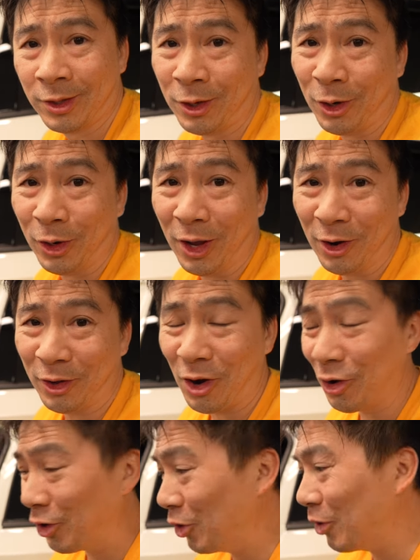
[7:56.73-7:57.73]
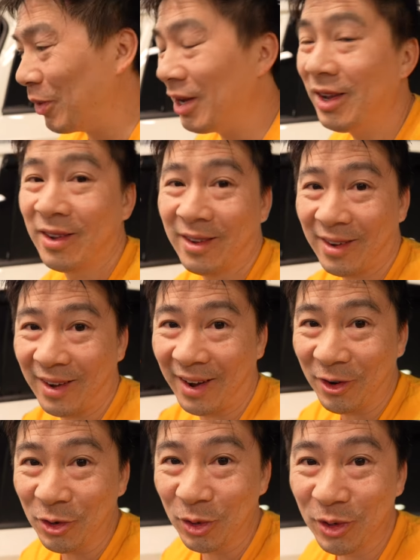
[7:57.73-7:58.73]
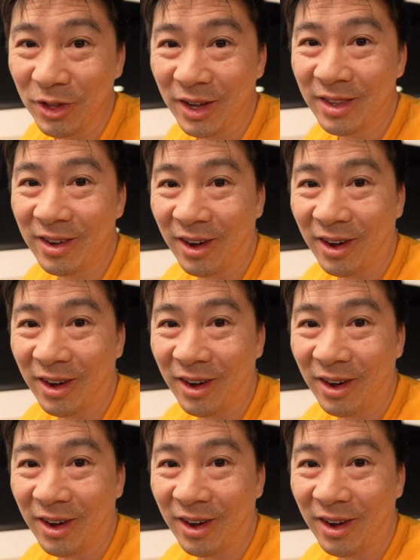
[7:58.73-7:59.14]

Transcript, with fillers: So it was all new to me. I Googled it